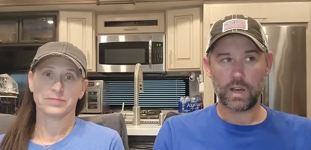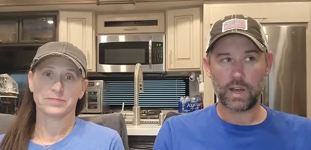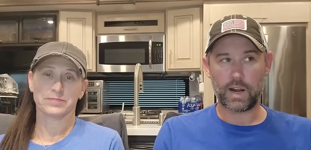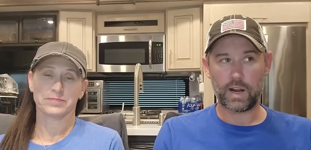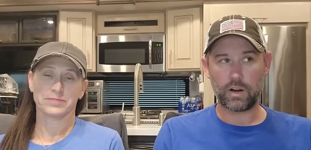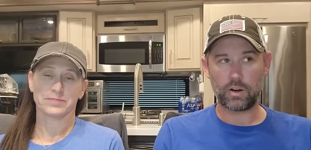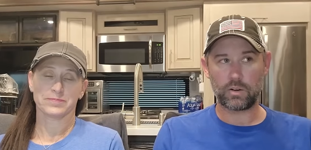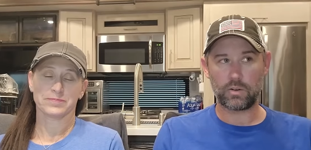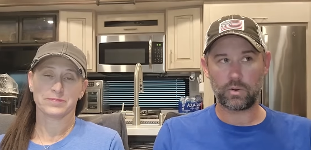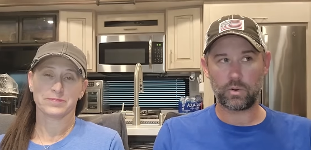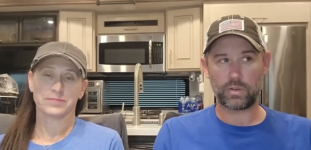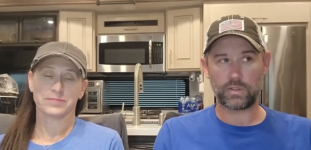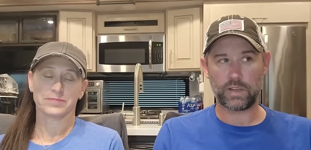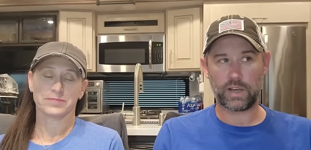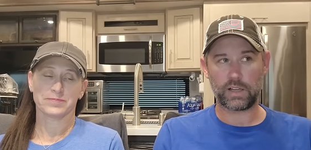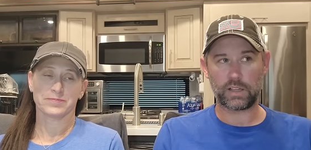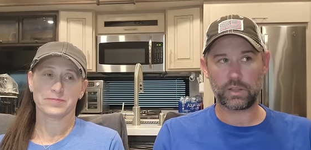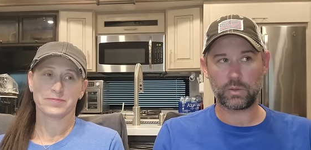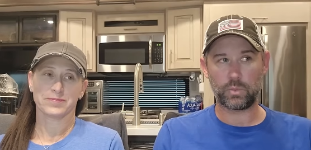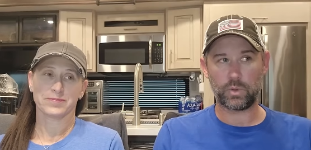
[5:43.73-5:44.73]
Speaker 1: And I don't know
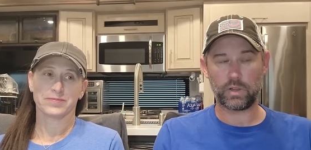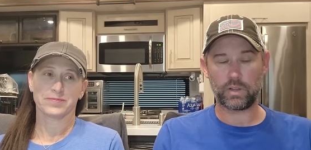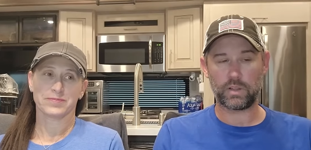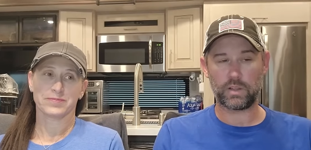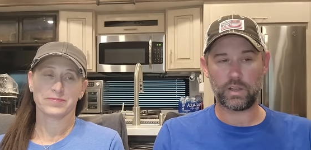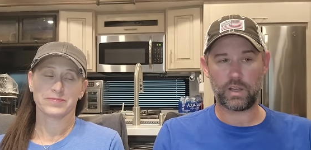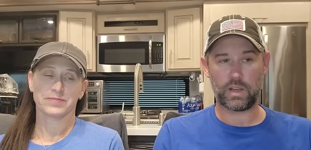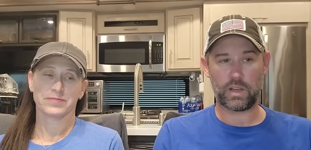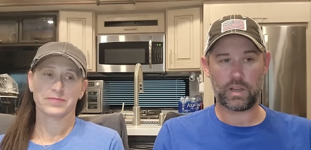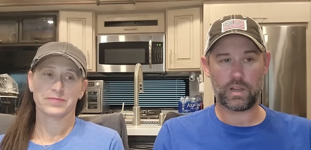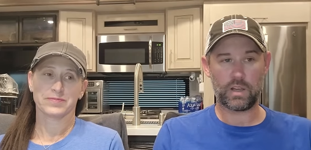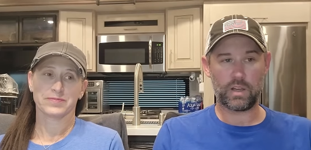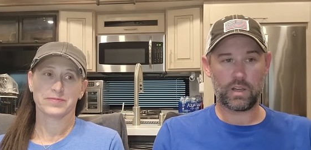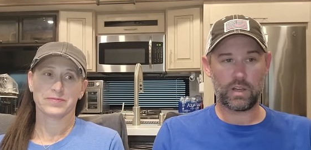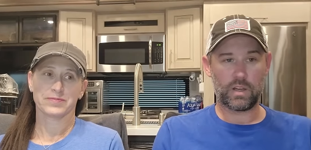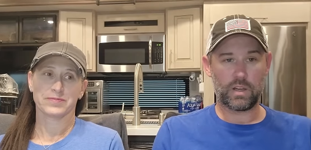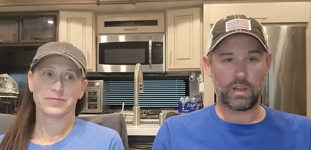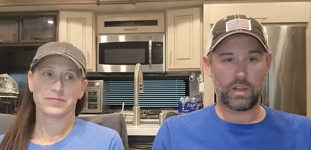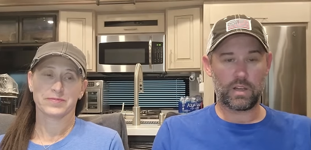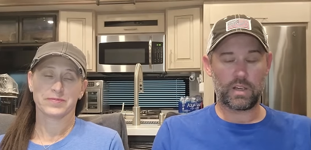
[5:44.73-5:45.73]
exactly what the
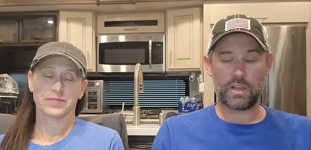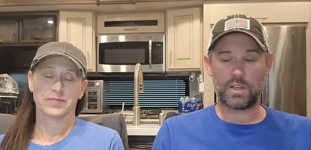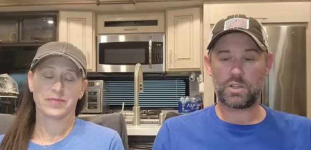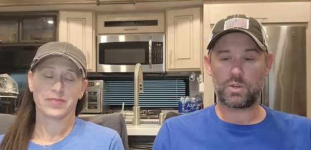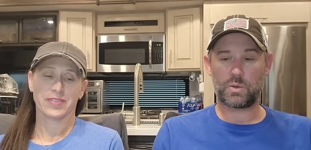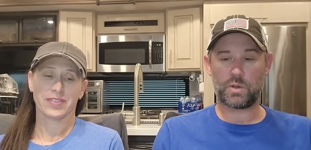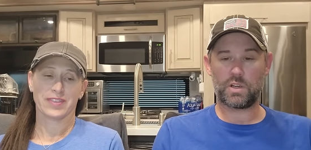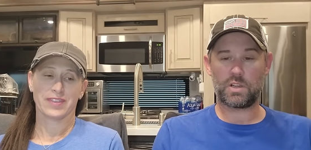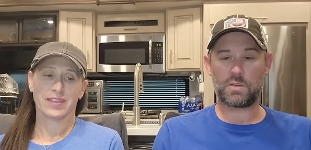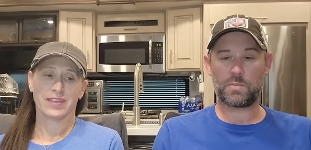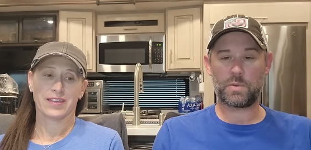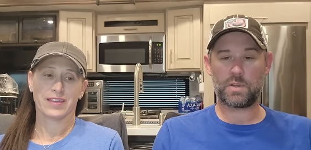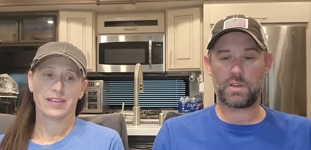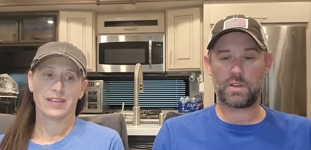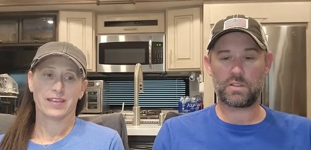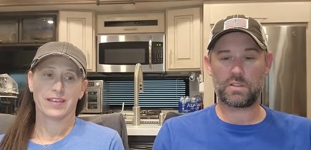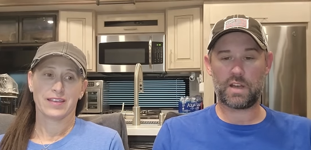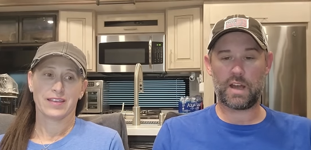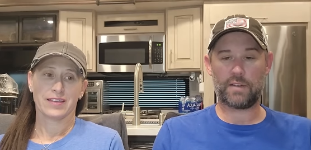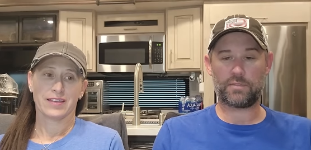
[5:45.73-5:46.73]
issue is
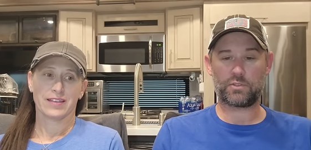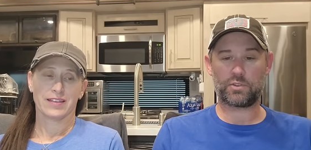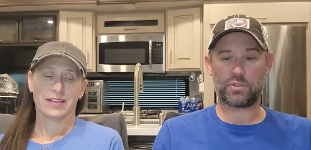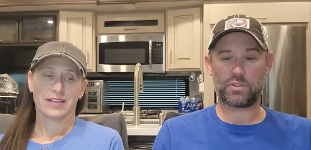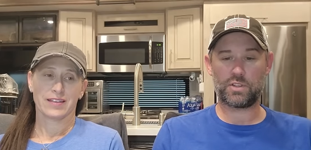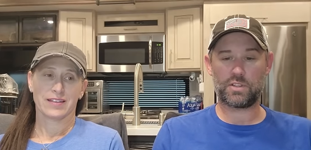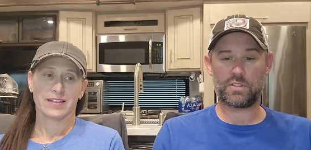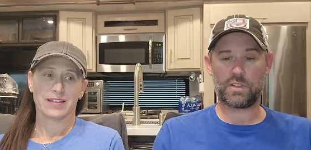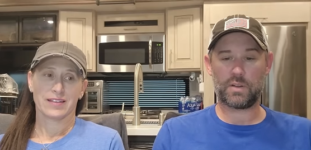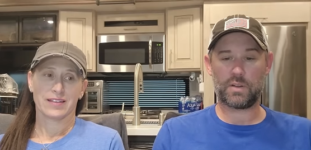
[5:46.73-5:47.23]
because after she